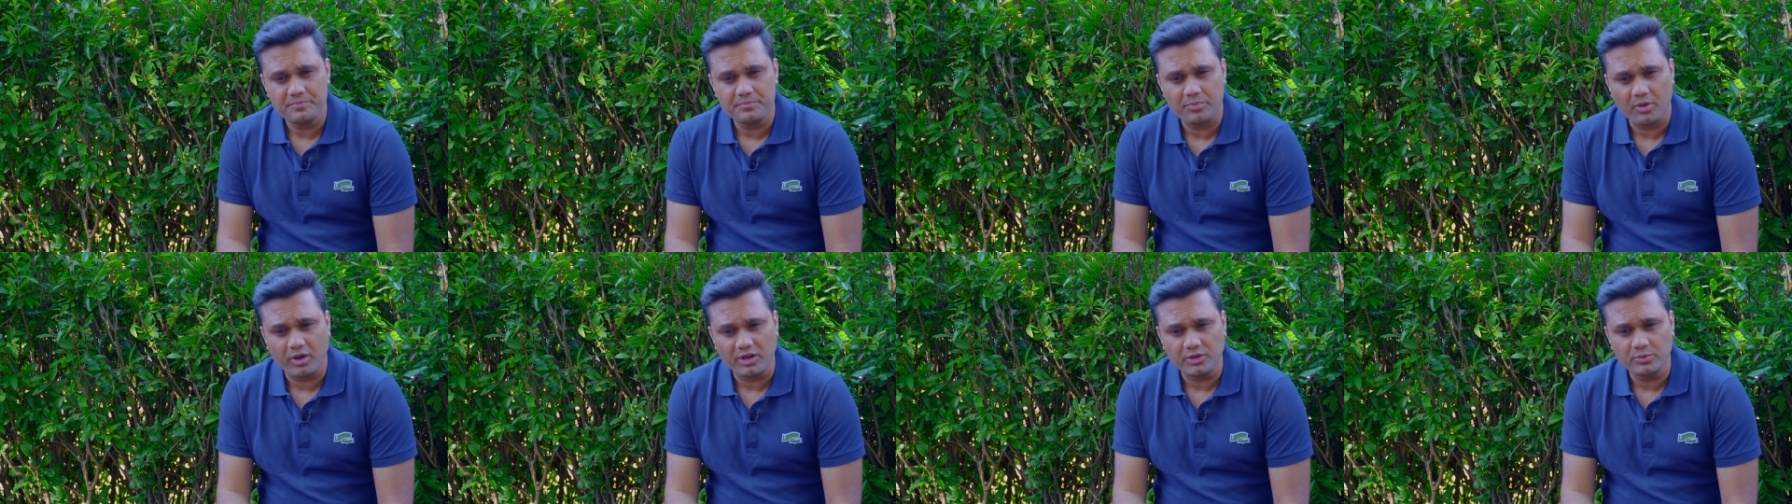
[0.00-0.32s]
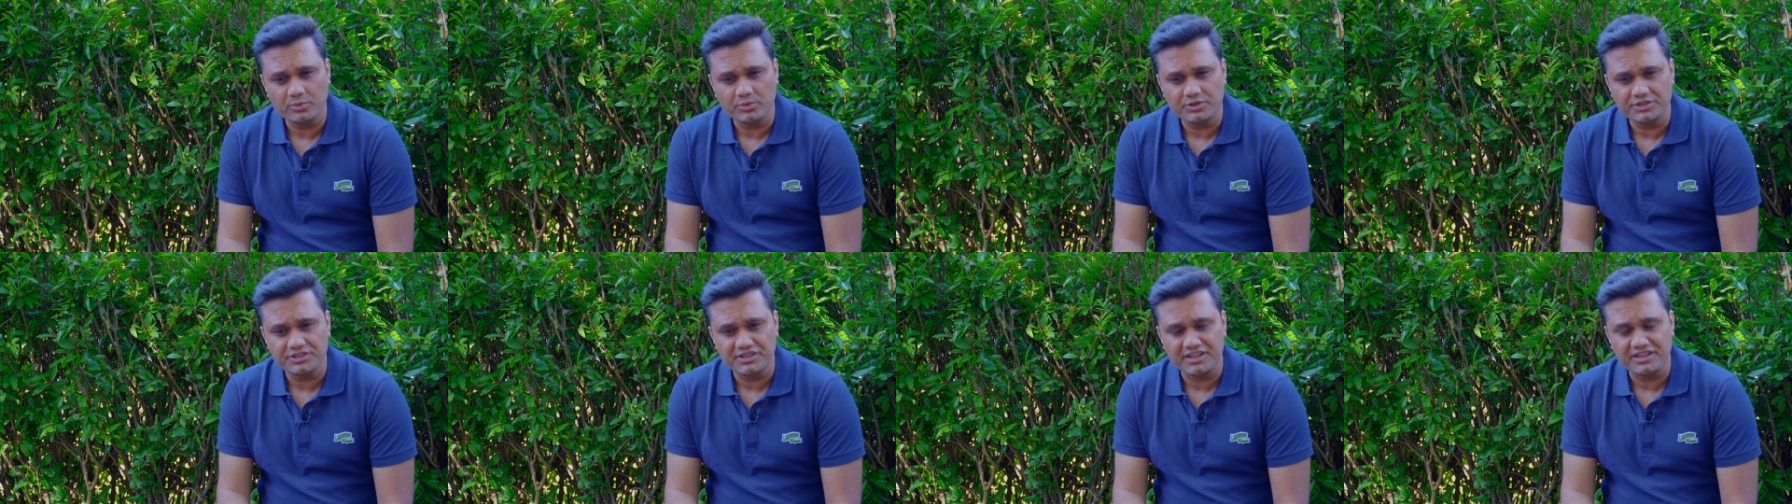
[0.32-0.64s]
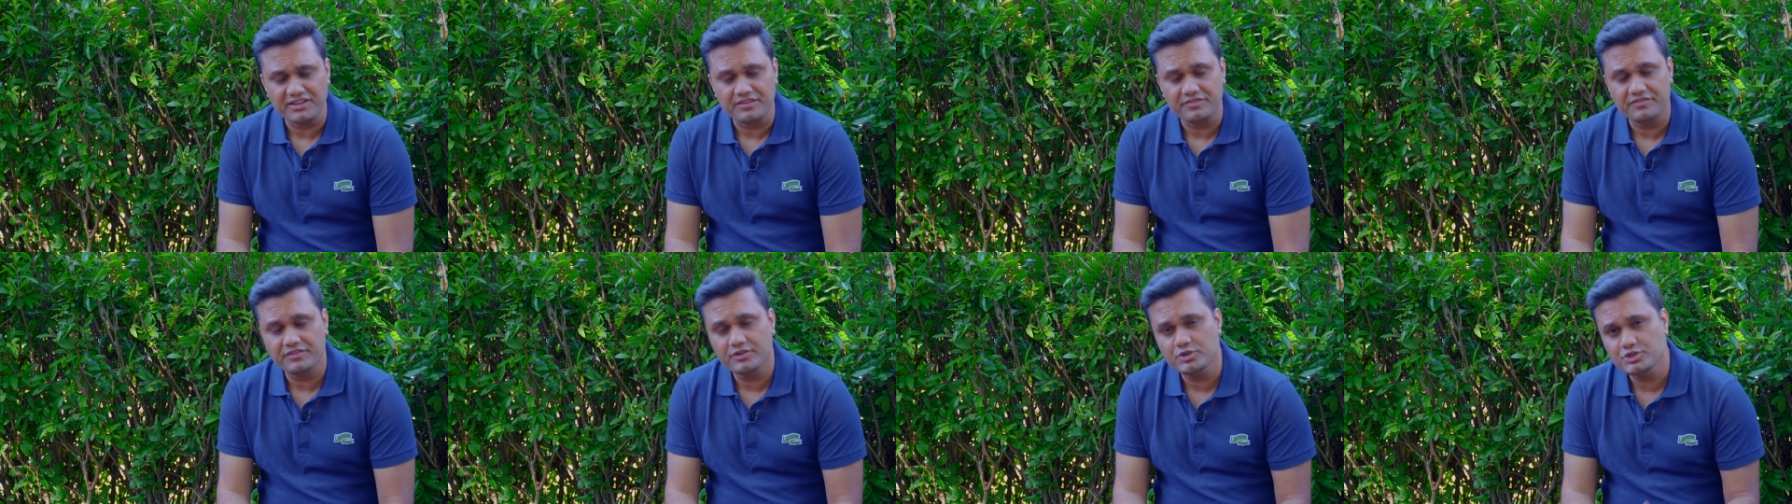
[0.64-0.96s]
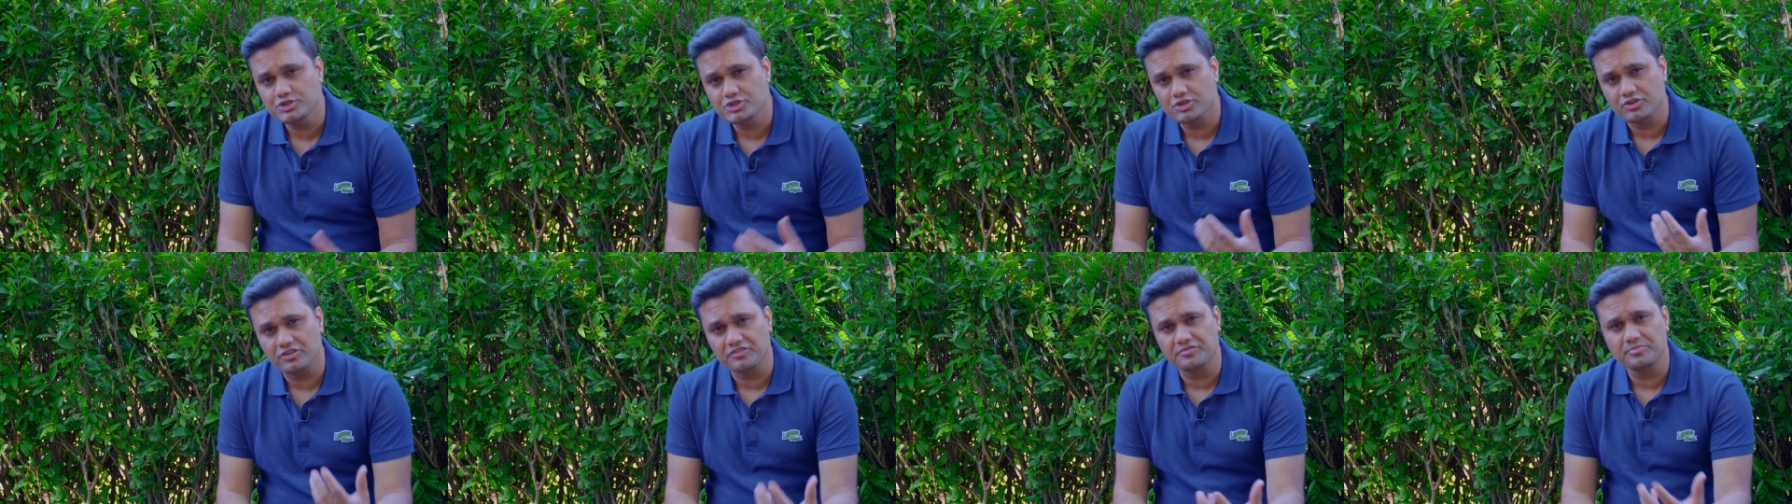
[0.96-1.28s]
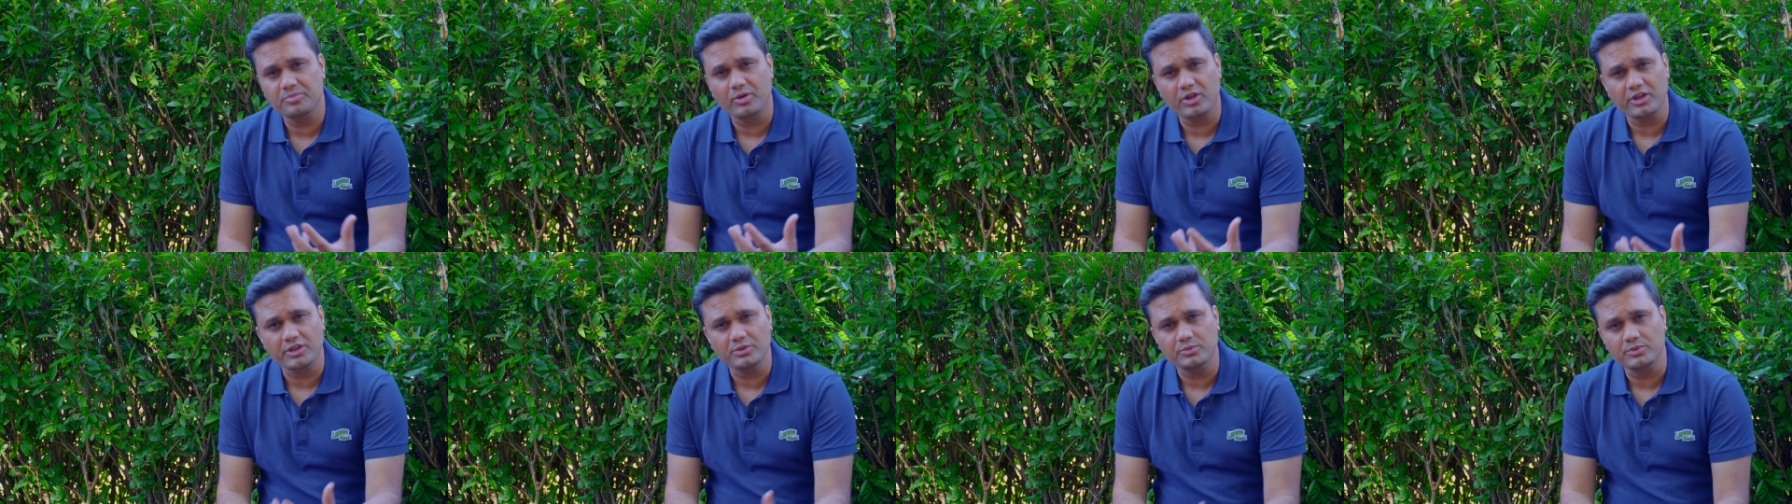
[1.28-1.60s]
Bollywood and the future of
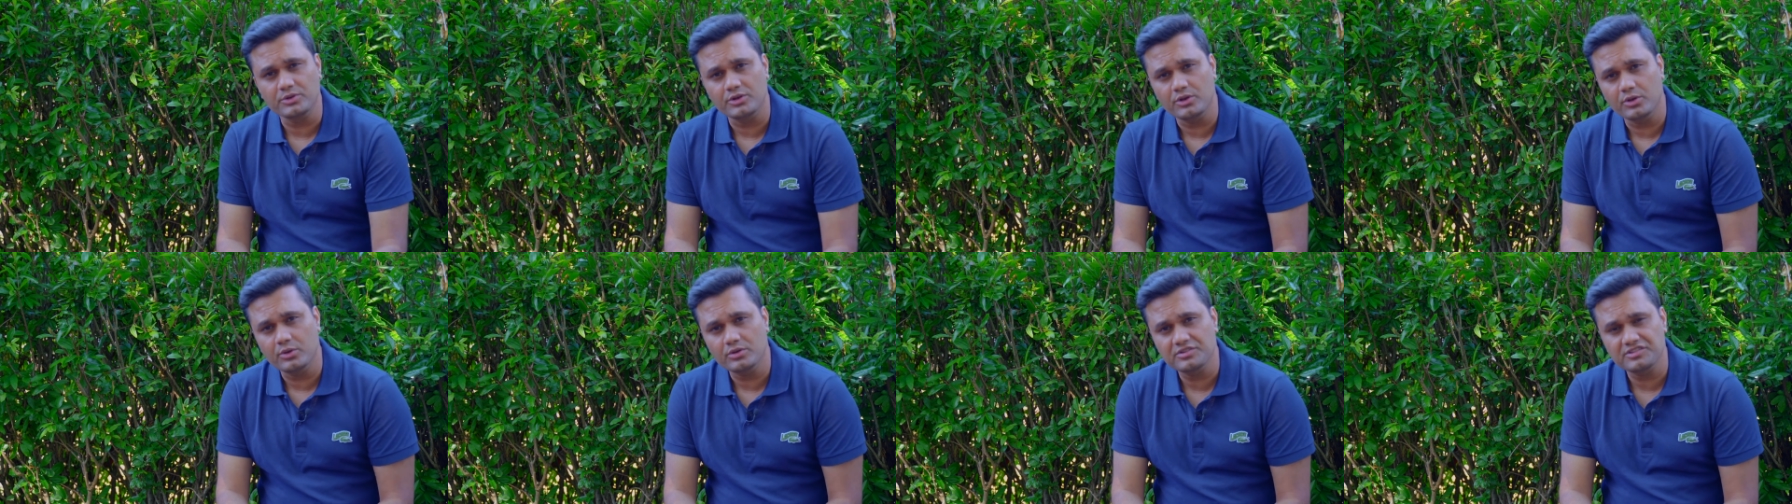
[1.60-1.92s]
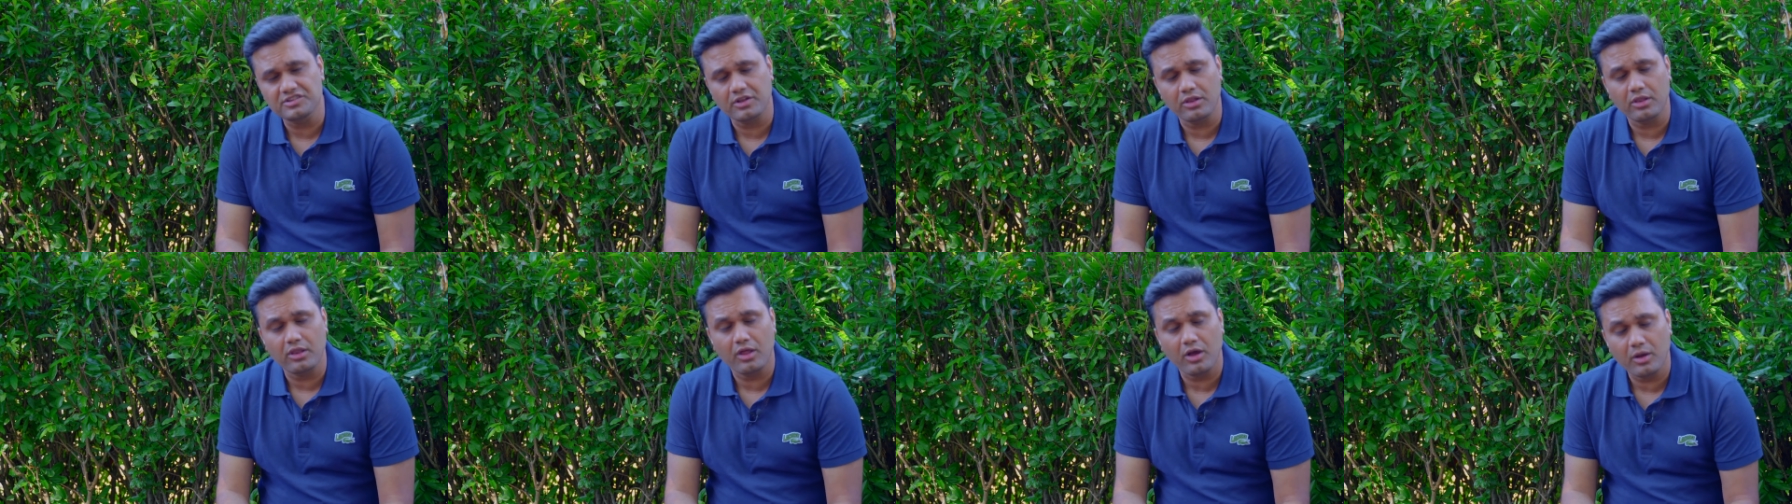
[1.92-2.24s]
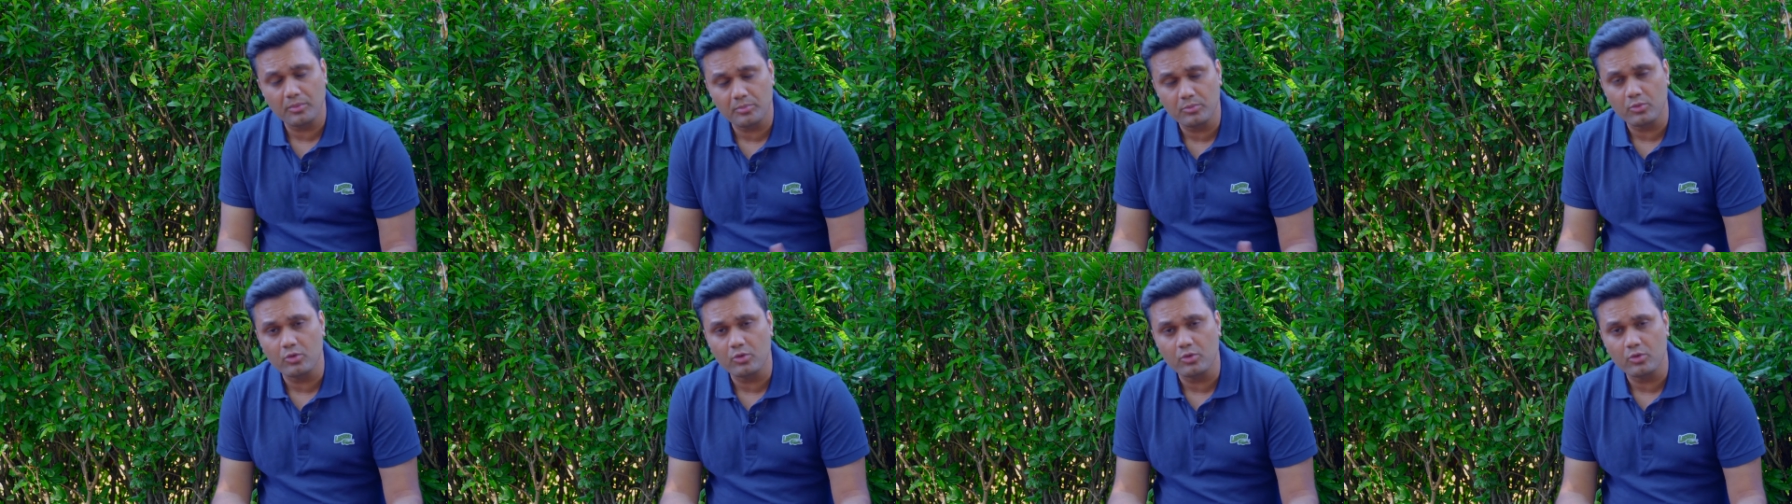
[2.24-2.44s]
Bollywood looks a lot